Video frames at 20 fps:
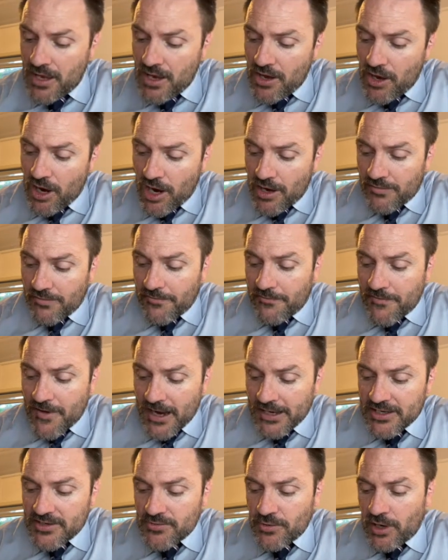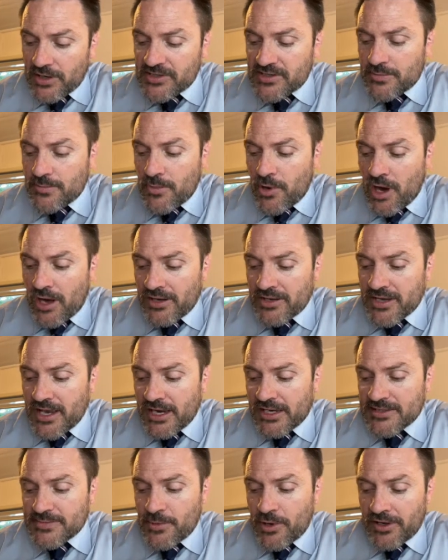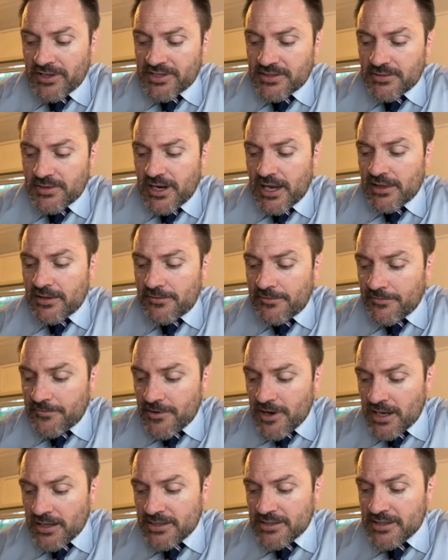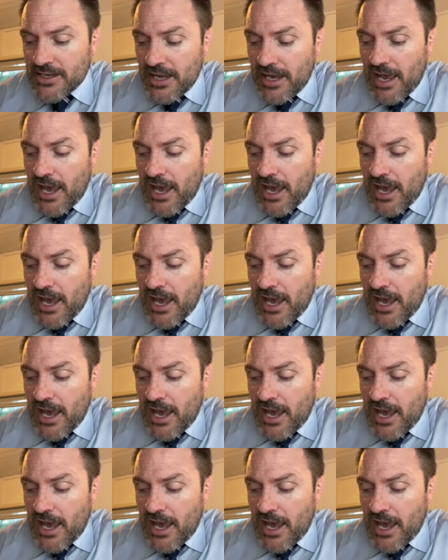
I've factorized the x minus 3 at the front.